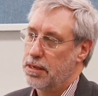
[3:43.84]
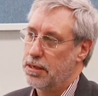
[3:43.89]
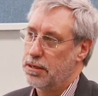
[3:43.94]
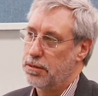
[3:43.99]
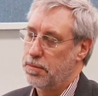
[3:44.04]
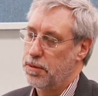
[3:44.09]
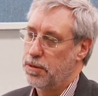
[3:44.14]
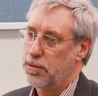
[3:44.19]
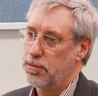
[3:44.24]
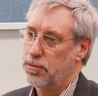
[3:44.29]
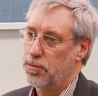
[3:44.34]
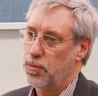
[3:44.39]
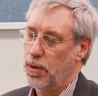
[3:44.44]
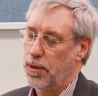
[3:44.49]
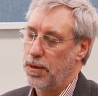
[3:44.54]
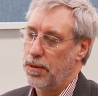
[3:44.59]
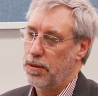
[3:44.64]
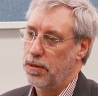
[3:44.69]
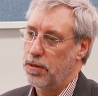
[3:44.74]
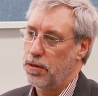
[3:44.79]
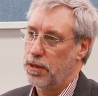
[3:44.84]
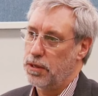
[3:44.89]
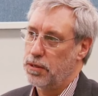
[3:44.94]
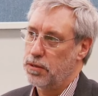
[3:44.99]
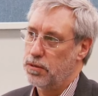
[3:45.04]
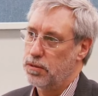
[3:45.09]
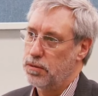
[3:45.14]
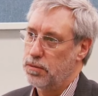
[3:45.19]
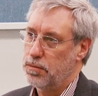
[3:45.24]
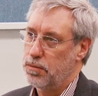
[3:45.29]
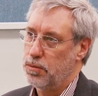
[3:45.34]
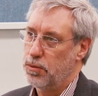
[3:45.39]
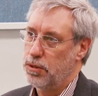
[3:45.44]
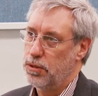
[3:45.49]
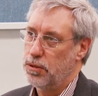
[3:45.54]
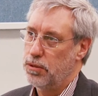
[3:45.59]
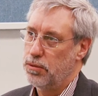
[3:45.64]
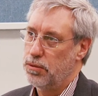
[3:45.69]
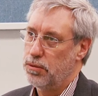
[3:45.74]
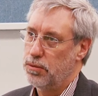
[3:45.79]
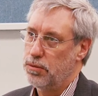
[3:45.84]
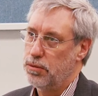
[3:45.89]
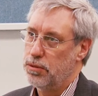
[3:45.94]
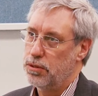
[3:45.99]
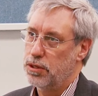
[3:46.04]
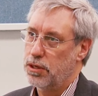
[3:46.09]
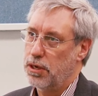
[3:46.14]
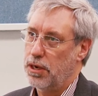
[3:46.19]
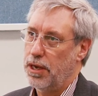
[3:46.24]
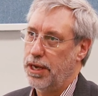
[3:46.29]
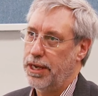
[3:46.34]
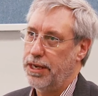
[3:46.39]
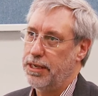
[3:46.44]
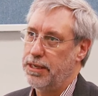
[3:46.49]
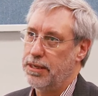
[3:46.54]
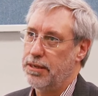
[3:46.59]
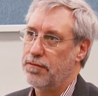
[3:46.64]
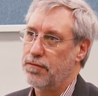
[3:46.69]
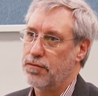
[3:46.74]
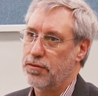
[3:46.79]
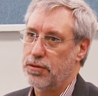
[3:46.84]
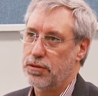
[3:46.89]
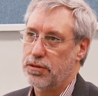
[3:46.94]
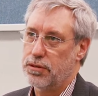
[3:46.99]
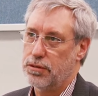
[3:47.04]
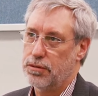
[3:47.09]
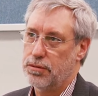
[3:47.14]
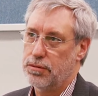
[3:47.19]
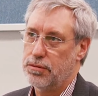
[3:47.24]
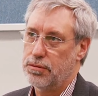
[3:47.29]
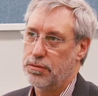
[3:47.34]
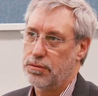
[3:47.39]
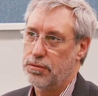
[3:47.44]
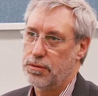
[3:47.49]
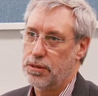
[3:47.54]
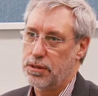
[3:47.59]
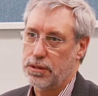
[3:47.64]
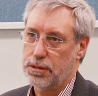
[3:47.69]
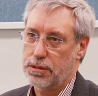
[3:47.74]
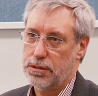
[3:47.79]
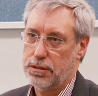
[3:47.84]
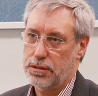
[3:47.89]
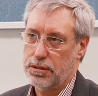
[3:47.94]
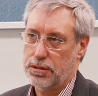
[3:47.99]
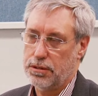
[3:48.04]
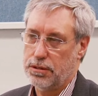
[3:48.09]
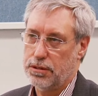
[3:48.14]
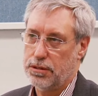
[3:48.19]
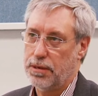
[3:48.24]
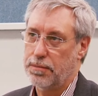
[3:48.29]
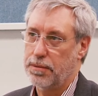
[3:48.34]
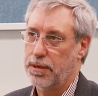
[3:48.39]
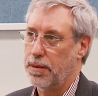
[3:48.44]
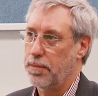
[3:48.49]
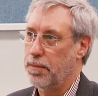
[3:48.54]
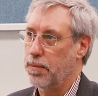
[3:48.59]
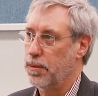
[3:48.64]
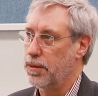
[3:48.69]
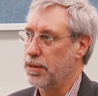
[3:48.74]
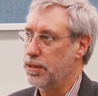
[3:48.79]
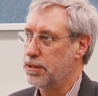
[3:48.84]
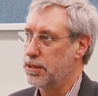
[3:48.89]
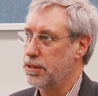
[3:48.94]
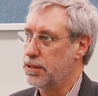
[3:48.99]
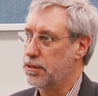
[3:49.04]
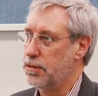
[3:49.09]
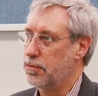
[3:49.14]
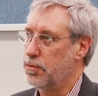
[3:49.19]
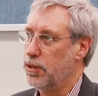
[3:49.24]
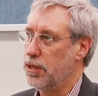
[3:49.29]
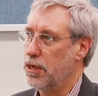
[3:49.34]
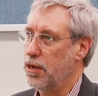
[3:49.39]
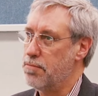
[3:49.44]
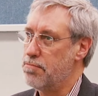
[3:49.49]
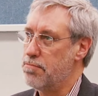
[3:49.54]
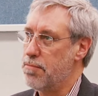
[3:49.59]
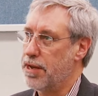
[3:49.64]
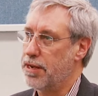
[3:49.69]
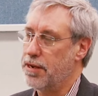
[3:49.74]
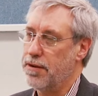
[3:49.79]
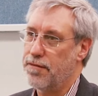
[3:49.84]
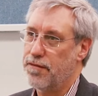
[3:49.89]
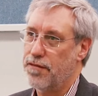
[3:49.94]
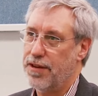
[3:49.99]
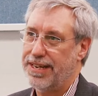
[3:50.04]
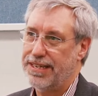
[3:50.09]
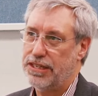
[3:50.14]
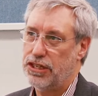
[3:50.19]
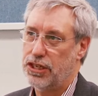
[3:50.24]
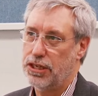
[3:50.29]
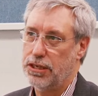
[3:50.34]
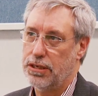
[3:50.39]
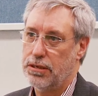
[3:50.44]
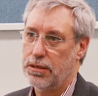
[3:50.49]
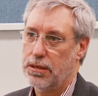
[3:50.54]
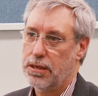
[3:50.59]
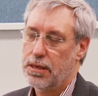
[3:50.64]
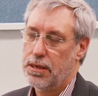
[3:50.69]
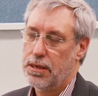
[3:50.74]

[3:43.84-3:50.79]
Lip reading: I suppose one of the things that we do slightly different to some companies is that we don't manufacture